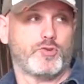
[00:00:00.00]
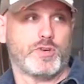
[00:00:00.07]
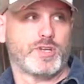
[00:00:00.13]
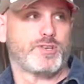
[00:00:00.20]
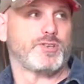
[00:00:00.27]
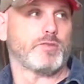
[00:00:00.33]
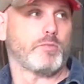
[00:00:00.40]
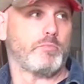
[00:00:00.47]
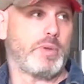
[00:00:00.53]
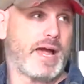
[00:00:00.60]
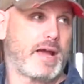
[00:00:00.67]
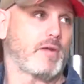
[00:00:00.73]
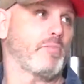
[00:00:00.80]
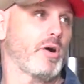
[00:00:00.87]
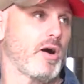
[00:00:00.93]
traditional
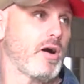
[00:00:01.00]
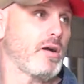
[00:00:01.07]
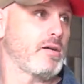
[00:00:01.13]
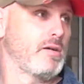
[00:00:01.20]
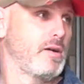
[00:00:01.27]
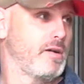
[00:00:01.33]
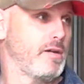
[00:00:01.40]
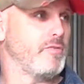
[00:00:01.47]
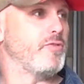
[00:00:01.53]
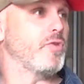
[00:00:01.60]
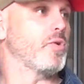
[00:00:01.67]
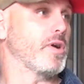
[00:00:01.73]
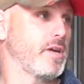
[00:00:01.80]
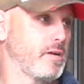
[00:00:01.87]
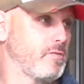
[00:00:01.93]
back bar. Mm-hmm. If
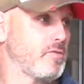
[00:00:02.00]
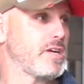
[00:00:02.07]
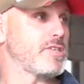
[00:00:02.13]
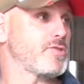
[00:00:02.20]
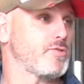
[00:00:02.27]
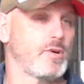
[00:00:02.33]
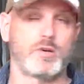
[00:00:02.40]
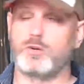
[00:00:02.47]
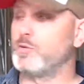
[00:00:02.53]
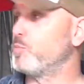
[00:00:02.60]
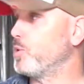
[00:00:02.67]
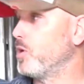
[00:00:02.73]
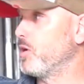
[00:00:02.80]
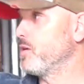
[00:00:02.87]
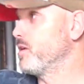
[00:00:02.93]
you were in a restaurant or a
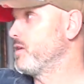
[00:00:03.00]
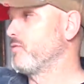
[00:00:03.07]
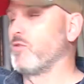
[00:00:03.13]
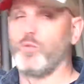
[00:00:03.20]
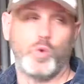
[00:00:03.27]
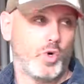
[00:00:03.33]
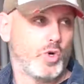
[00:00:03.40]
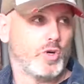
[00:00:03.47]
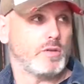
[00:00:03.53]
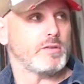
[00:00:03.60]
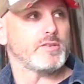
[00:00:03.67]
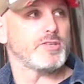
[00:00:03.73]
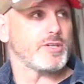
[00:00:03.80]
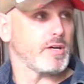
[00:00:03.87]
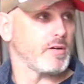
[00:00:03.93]
bar, you have the wood and
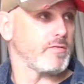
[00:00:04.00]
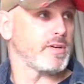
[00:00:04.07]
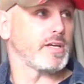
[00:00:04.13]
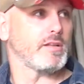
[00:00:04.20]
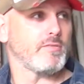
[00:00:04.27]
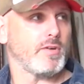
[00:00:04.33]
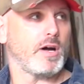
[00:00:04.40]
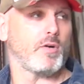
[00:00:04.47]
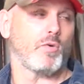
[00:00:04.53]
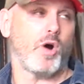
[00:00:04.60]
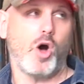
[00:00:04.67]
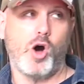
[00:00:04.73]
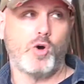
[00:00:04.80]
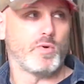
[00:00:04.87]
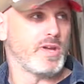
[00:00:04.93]
the shelving and the
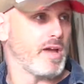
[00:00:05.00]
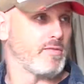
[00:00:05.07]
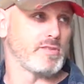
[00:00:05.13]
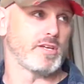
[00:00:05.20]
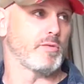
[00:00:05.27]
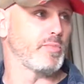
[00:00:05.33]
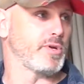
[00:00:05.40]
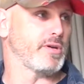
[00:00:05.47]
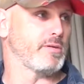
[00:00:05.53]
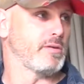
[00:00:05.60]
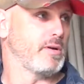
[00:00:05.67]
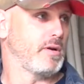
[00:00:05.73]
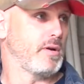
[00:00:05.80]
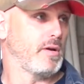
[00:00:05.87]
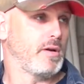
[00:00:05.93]
vodka. All we have is our beer.
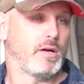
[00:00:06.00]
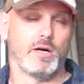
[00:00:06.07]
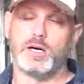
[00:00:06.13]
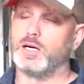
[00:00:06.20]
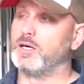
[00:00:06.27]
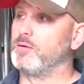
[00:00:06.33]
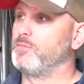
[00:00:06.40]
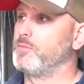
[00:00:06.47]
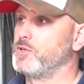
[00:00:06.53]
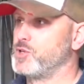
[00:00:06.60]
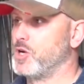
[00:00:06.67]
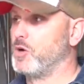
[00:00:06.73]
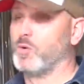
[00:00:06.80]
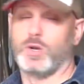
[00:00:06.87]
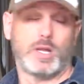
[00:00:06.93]
It's
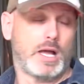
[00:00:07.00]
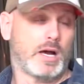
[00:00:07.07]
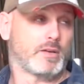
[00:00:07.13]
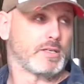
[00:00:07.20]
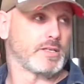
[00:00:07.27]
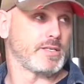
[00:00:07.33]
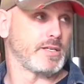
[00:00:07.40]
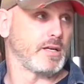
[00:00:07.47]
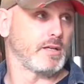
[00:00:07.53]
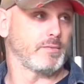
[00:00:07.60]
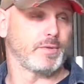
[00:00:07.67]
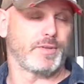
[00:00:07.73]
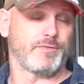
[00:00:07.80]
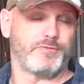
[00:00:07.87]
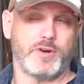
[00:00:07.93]
all we're allowed to sell
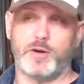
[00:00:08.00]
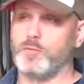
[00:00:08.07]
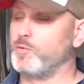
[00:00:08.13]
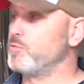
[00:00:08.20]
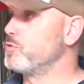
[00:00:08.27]
with the farmer